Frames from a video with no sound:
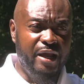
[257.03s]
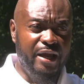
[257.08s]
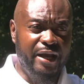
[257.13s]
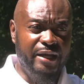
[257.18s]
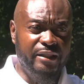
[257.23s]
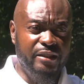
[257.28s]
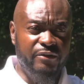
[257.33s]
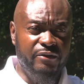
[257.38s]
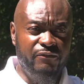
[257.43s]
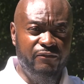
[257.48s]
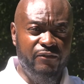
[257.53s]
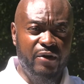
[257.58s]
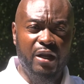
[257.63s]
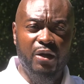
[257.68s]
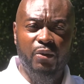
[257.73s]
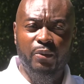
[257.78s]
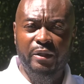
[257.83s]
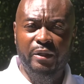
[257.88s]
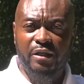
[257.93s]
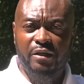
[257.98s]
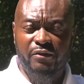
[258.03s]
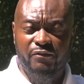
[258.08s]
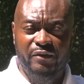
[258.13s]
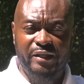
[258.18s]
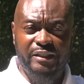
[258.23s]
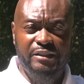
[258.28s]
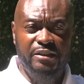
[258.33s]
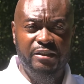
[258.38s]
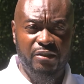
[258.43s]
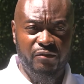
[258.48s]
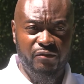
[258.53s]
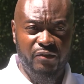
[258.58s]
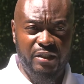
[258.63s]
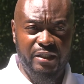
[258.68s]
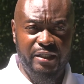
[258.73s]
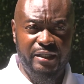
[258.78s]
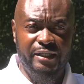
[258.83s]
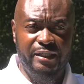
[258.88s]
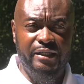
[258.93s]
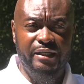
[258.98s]
At the following convention of the
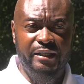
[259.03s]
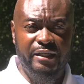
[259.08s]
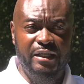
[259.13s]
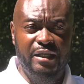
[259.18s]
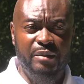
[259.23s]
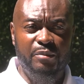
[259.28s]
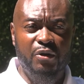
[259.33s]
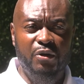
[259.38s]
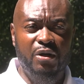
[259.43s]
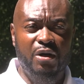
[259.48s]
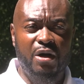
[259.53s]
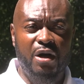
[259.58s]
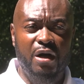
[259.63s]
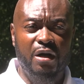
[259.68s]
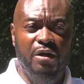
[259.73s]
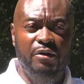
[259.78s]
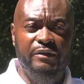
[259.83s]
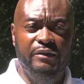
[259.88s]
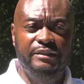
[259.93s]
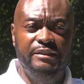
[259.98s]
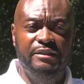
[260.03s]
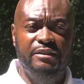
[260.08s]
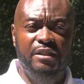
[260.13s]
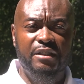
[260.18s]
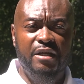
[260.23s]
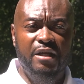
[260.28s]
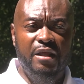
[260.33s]
Canadian Labour Congress,